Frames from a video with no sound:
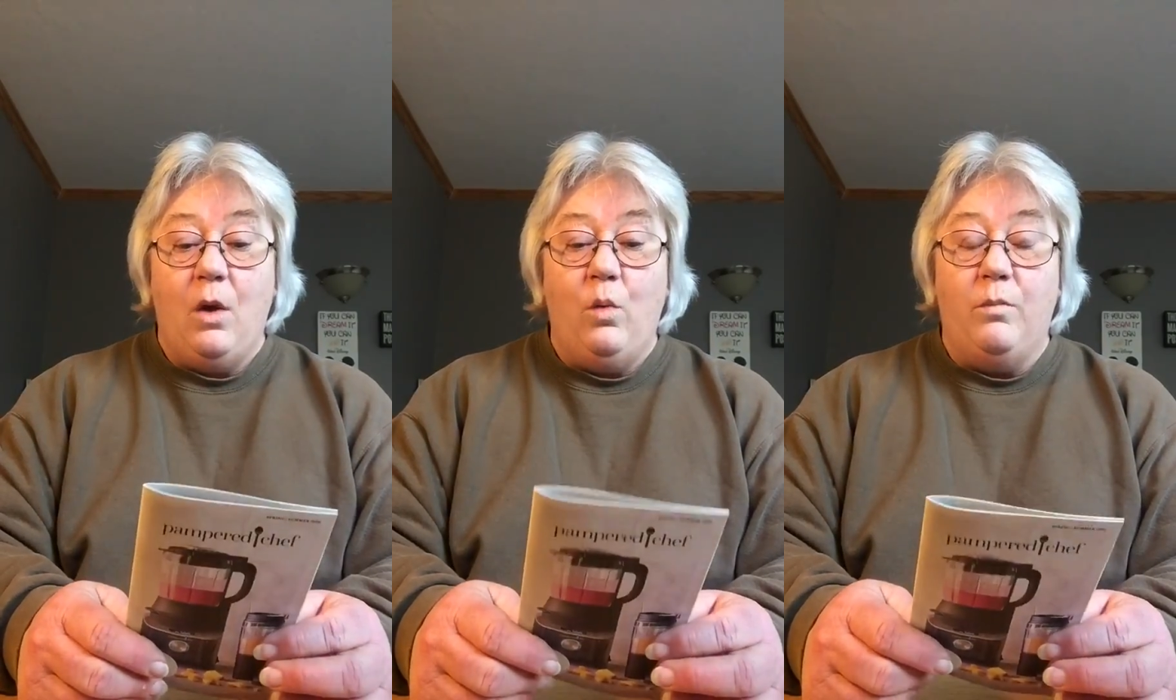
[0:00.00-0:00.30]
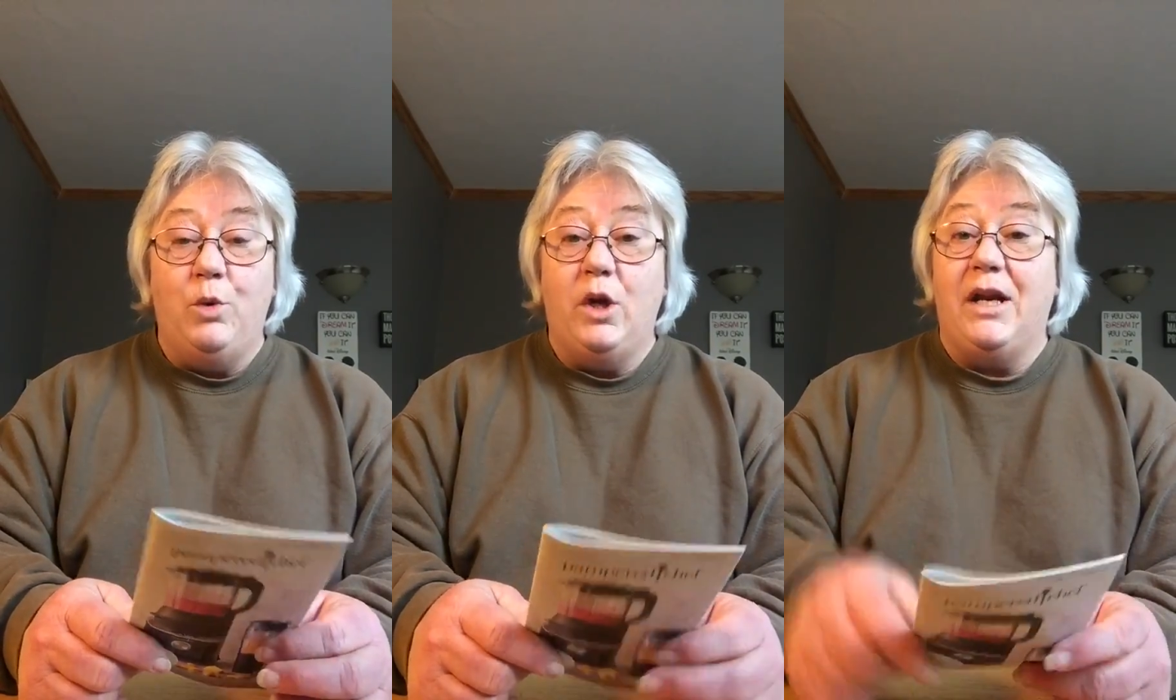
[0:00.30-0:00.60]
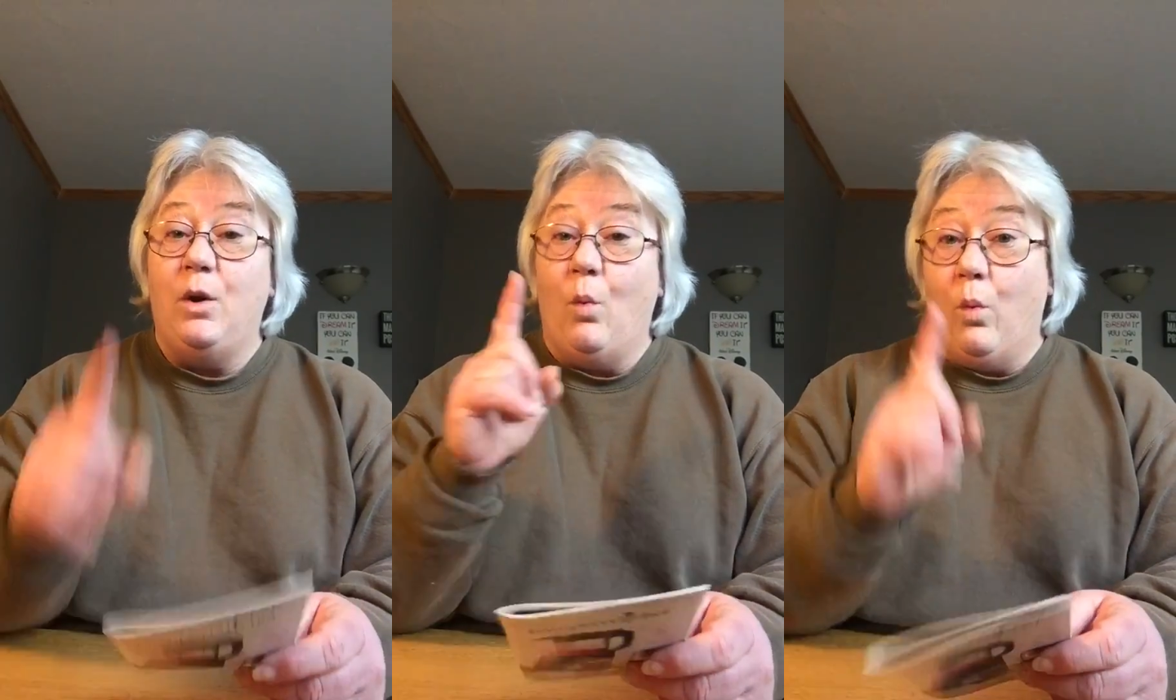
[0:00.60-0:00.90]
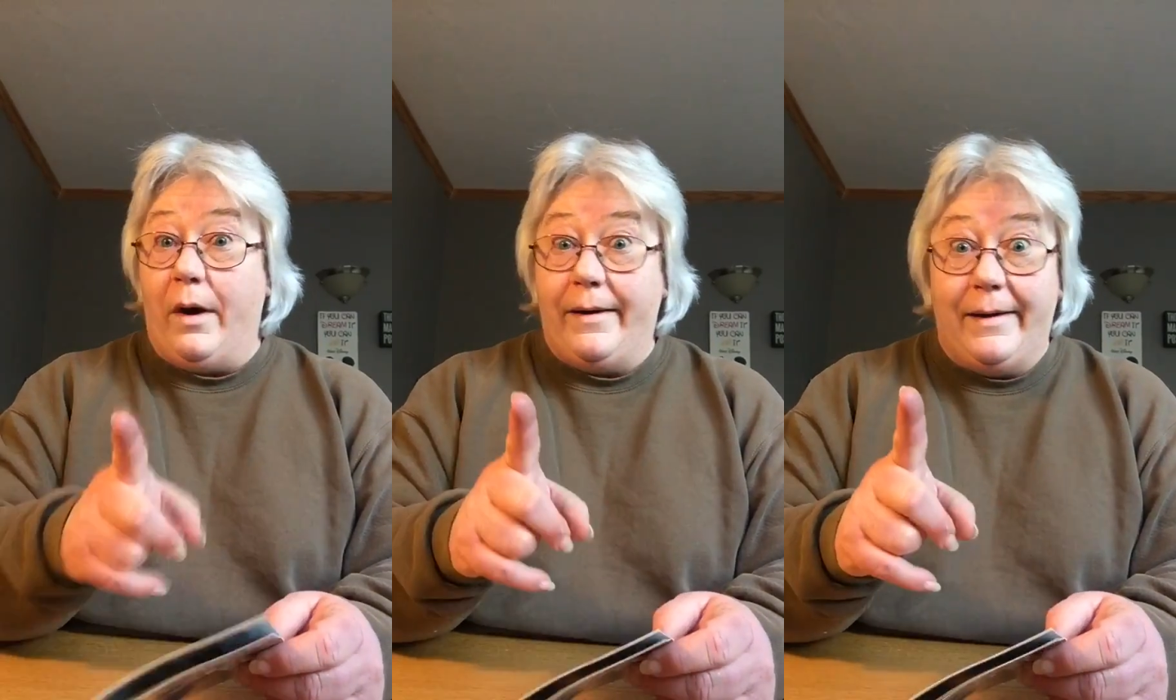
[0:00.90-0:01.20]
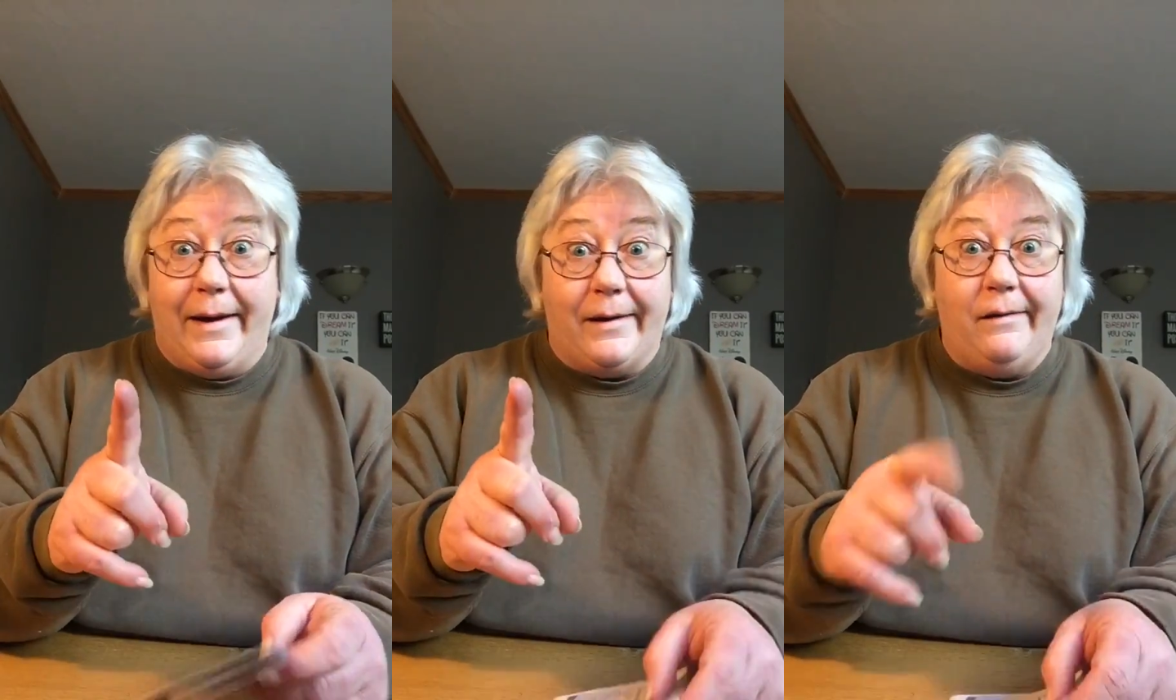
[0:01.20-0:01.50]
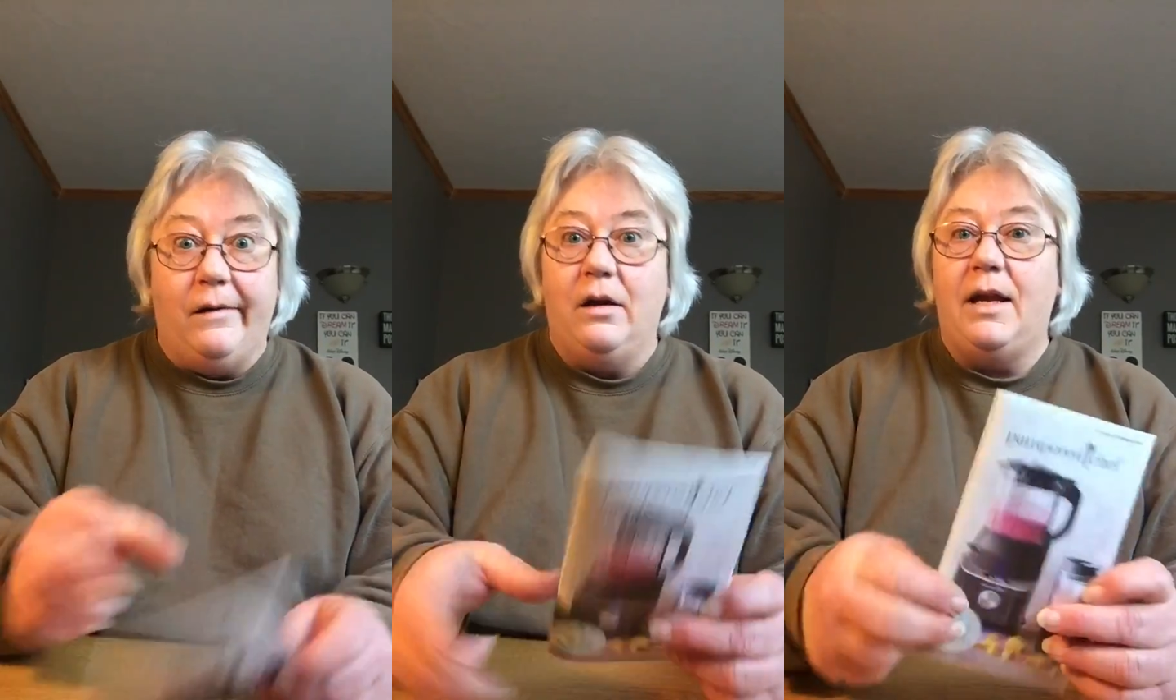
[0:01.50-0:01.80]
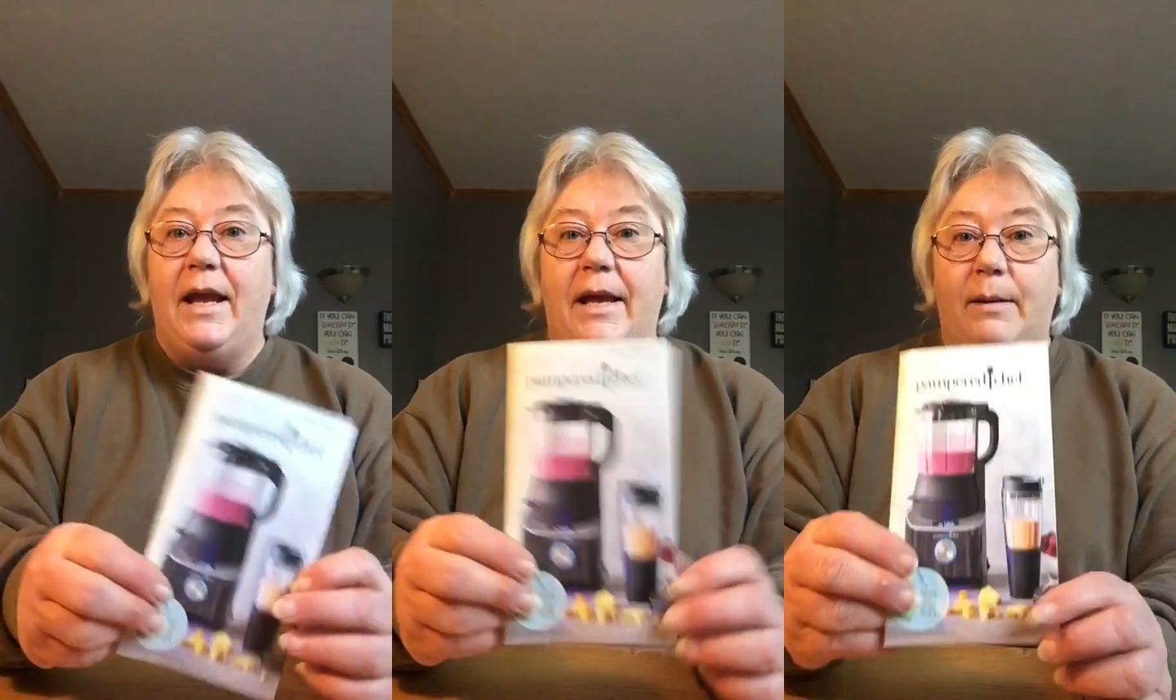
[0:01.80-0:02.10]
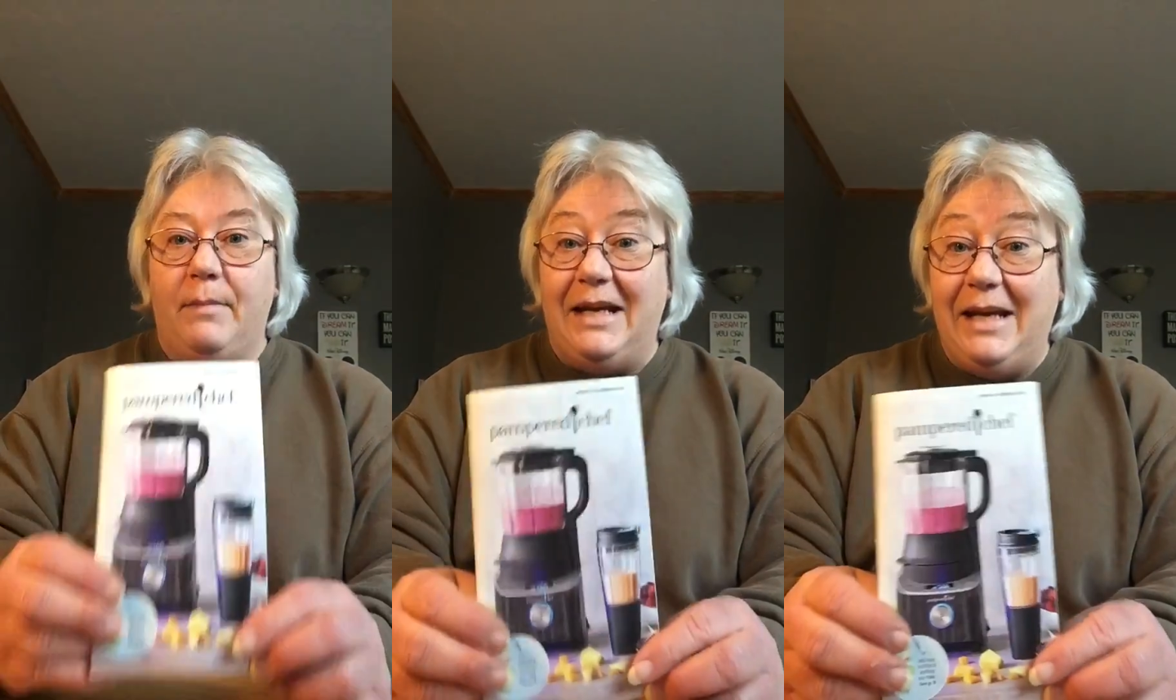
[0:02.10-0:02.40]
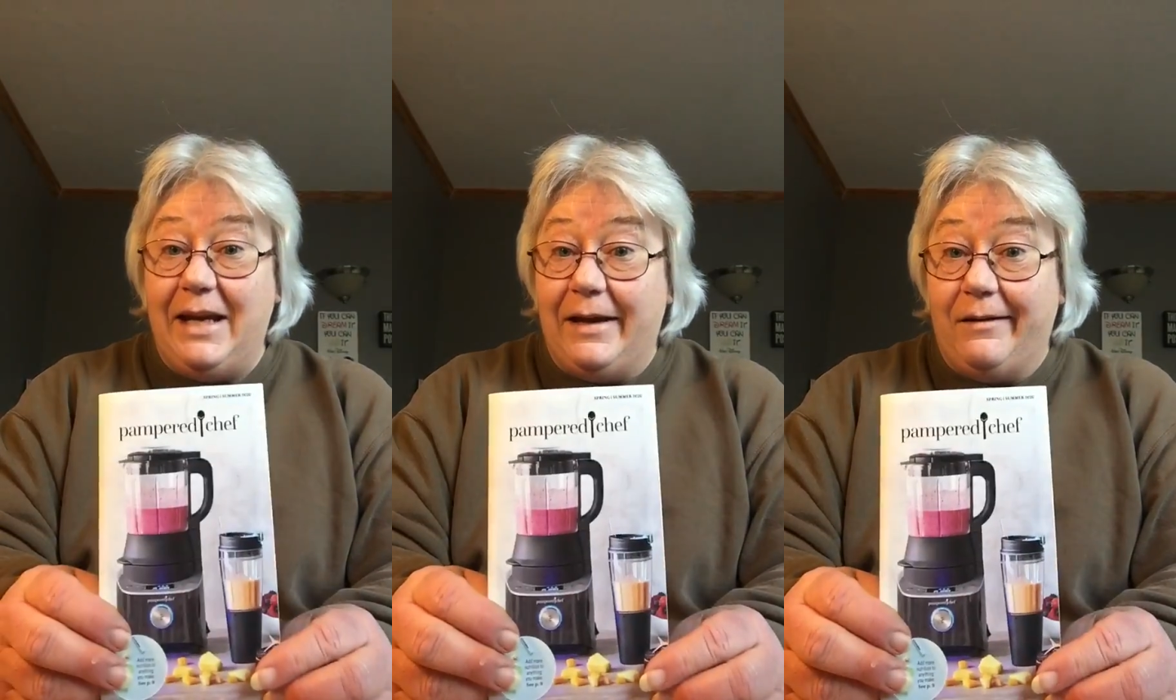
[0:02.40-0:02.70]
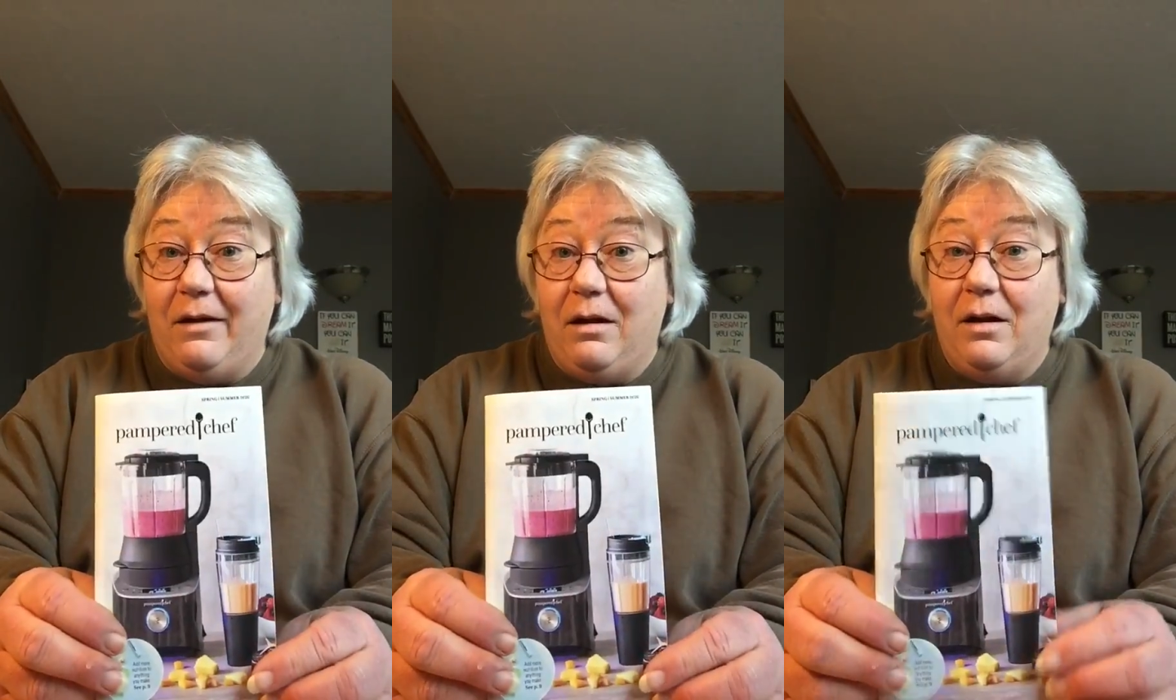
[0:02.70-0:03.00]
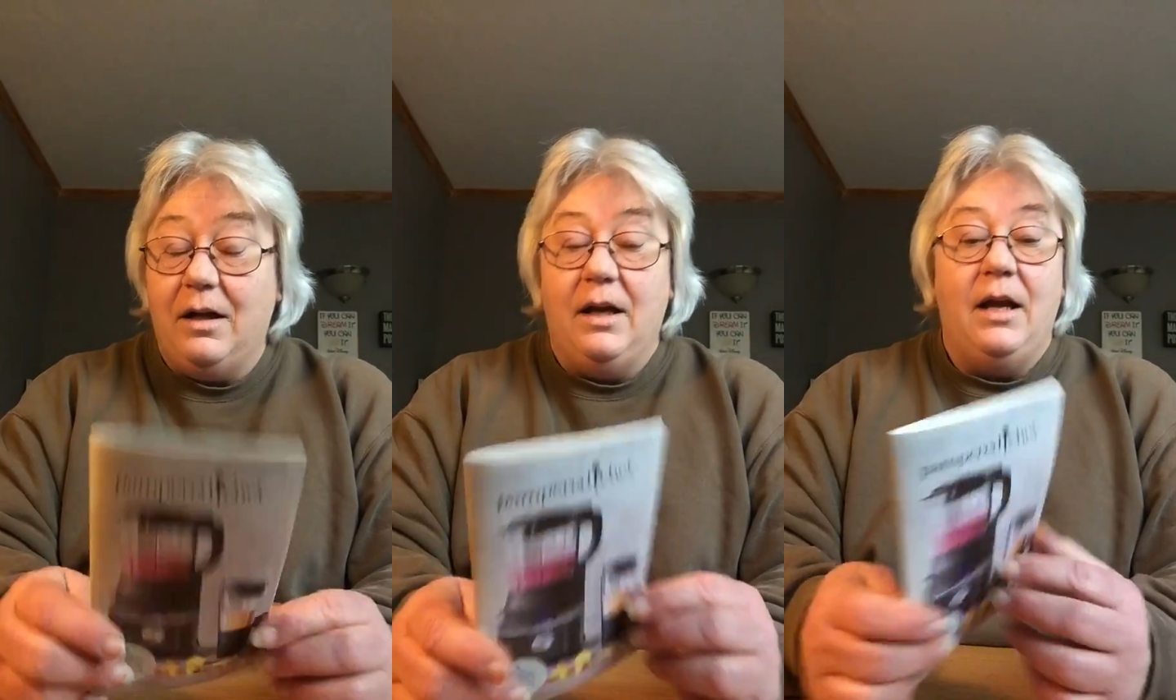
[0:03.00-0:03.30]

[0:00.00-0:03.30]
will put in one catalog and a mini catalog.